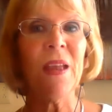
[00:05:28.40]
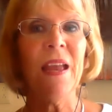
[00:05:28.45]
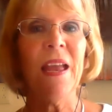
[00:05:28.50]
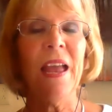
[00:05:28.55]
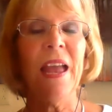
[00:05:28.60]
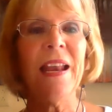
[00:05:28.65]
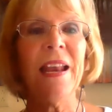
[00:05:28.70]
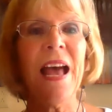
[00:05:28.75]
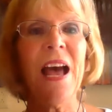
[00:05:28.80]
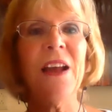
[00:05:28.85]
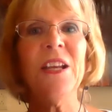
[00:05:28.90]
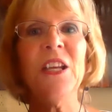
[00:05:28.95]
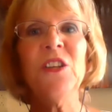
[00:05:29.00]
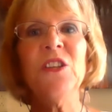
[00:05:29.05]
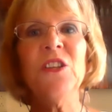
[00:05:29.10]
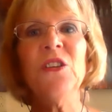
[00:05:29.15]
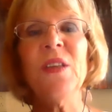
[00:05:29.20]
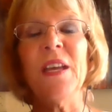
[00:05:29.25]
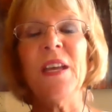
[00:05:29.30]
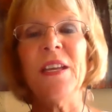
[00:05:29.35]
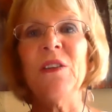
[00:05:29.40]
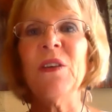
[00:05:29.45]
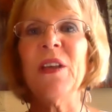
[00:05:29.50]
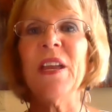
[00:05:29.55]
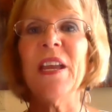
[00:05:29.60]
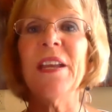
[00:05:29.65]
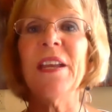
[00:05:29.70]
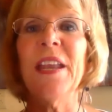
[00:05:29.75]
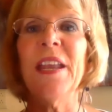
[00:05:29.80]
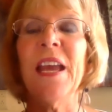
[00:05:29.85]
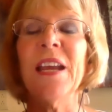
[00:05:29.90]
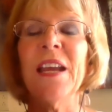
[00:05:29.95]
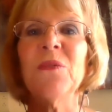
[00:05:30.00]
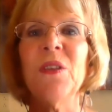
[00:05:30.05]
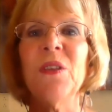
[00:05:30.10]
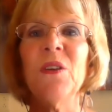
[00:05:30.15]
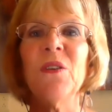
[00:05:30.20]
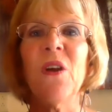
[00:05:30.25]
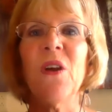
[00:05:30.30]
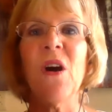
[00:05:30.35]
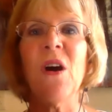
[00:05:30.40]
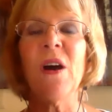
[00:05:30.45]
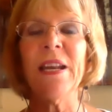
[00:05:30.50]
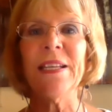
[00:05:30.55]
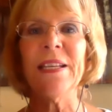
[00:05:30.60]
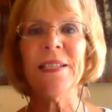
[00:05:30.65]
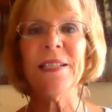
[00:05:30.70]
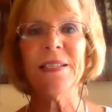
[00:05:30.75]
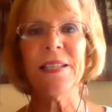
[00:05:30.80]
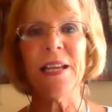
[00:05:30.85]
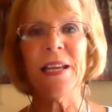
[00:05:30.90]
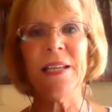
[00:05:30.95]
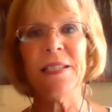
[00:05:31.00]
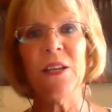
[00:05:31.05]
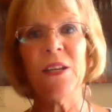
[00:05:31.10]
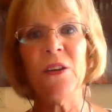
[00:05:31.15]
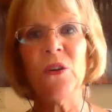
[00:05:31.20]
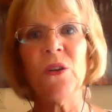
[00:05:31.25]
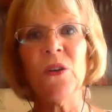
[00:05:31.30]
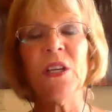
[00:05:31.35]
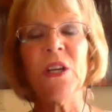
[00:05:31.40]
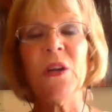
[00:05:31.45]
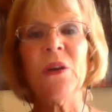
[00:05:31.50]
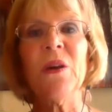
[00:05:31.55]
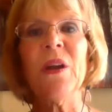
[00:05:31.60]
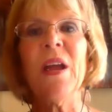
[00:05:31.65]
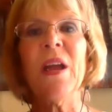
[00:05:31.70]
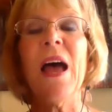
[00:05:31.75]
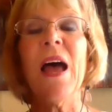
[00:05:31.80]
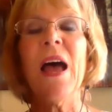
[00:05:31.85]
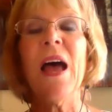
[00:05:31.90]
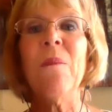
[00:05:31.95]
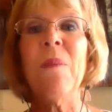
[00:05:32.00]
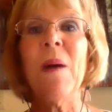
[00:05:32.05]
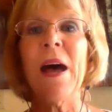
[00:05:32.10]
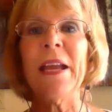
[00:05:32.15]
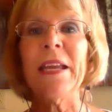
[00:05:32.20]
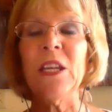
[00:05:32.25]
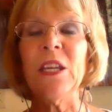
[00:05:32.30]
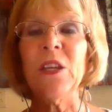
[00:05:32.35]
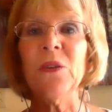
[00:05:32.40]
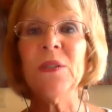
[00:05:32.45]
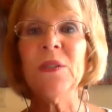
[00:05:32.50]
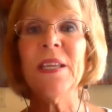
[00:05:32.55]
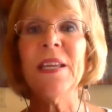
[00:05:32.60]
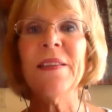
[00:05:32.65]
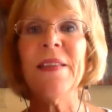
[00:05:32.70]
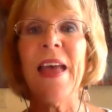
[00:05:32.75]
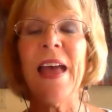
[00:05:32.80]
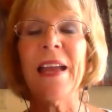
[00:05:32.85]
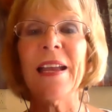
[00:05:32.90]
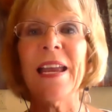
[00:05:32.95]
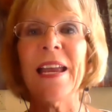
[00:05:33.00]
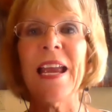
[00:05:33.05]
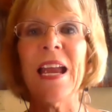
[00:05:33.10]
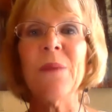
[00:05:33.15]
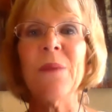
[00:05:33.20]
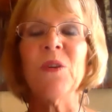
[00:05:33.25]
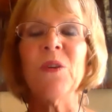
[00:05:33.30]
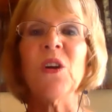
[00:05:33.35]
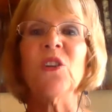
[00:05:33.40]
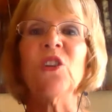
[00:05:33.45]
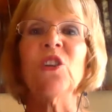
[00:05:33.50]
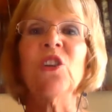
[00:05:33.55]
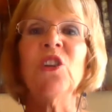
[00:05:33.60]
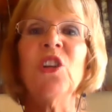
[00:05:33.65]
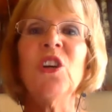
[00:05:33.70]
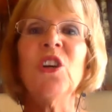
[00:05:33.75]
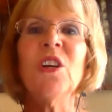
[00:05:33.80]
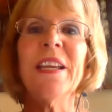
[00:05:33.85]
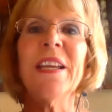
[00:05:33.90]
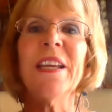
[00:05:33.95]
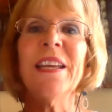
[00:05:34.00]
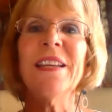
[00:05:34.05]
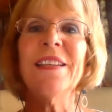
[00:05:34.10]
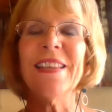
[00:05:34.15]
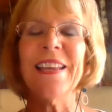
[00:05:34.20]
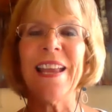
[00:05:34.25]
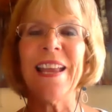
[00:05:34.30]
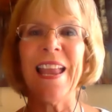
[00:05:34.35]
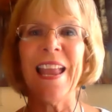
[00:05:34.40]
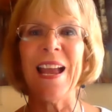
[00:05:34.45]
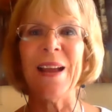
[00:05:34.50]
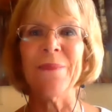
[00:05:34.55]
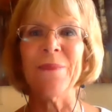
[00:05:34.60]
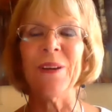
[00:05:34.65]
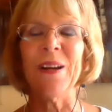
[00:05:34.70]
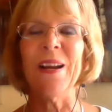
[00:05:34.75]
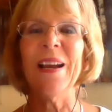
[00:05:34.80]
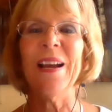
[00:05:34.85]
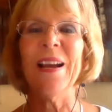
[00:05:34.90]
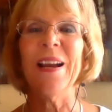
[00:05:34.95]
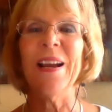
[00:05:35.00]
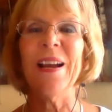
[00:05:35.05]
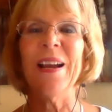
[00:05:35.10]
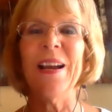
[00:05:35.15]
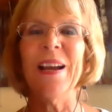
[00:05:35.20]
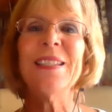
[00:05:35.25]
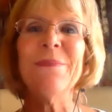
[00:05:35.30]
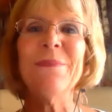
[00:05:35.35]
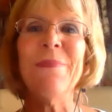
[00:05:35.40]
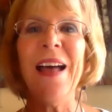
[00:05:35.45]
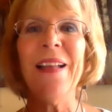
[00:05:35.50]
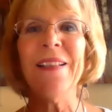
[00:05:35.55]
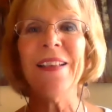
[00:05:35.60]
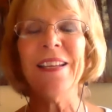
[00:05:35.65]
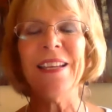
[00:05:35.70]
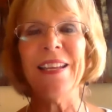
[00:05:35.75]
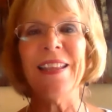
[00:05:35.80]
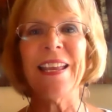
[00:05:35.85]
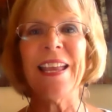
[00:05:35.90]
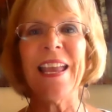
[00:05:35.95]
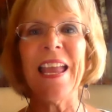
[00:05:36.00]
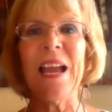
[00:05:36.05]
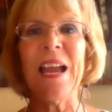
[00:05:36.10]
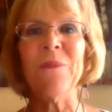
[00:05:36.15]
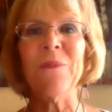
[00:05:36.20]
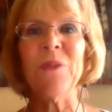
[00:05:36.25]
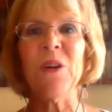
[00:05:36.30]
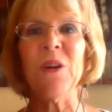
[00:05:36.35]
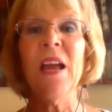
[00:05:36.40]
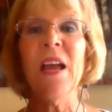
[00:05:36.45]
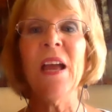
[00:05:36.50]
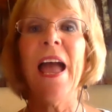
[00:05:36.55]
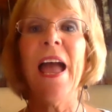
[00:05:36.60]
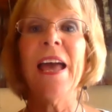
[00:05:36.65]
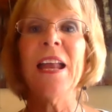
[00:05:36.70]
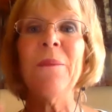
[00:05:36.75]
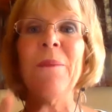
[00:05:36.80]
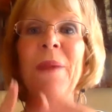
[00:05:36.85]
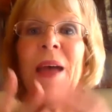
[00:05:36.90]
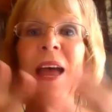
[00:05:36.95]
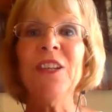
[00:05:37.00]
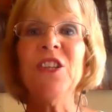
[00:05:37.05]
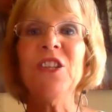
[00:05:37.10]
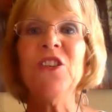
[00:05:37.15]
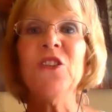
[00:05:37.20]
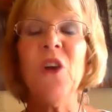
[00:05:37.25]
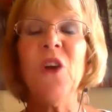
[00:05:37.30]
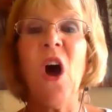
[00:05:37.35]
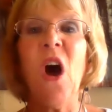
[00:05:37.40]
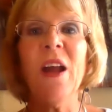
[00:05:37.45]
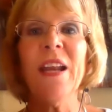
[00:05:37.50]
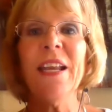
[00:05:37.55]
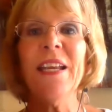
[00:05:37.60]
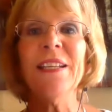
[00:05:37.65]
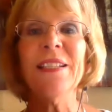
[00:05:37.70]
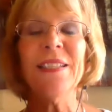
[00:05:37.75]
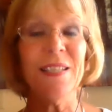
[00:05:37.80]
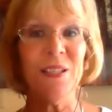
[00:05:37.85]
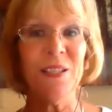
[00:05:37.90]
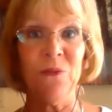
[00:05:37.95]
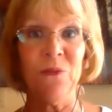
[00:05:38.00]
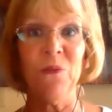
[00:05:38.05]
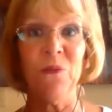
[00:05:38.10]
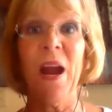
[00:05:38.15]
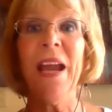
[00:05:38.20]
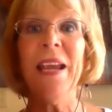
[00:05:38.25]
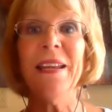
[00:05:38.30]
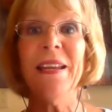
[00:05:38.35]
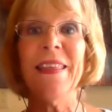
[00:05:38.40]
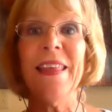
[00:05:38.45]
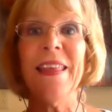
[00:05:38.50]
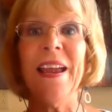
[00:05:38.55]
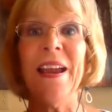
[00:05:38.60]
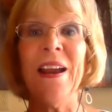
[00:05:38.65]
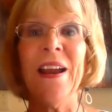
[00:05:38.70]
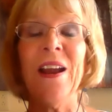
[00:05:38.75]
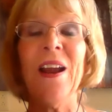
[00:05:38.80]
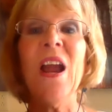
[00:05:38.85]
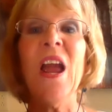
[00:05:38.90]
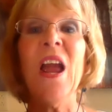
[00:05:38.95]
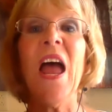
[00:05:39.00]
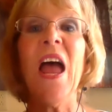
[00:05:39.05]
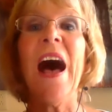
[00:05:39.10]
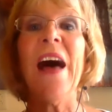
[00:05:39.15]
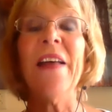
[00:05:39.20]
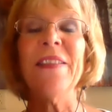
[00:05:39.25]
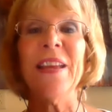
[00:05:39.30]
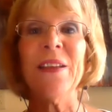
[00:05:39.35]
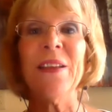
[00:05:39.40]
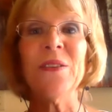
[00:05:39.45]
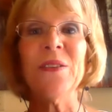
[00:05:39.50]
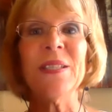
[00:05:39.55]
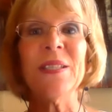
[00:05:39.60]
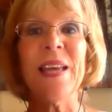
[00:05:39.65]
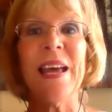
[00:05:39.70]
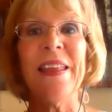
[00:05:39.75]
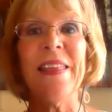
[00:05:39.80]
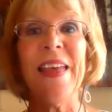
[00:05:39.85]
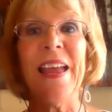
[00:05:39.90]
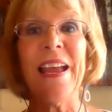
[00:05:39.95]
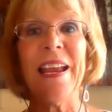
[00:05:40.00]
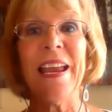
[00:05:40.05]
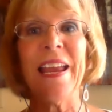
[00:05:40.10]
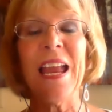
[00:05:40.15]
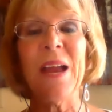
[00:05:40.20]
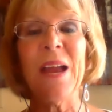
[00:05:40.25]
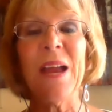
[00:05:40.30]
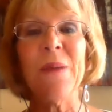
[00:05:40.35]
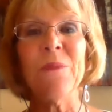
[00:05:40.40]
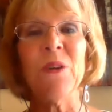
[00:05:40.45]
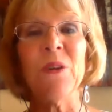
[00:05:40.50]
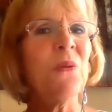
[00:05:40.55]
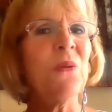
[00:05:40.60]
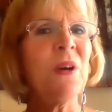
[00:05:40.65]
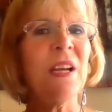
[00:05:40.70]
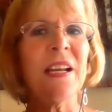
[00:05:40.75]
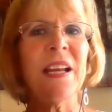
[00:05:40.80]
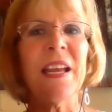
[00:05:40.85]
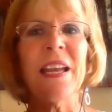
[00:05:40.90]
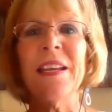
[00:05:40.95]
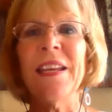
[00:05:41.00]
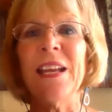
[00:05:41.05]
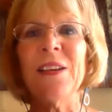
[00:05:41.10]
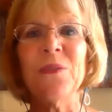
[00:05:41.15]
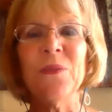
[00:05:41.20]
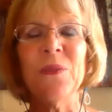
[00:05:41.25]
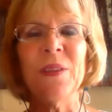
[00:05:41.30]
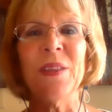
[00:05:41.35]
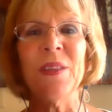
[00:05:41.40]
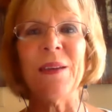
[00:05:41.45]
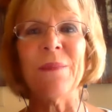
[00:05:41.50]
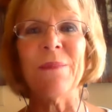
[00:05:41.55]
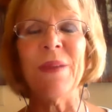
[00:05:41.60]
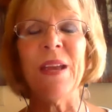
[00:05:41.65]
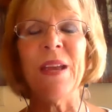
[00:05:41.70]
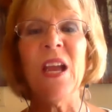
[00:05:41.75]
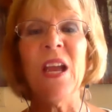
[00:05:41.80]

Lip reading: And how do you do that? You connect with your audience, as I said earlier, by using that camera. Look into the camera. Smile into the camera, and imagine your audience is right there on the other side of that camera, and you want to connect with them.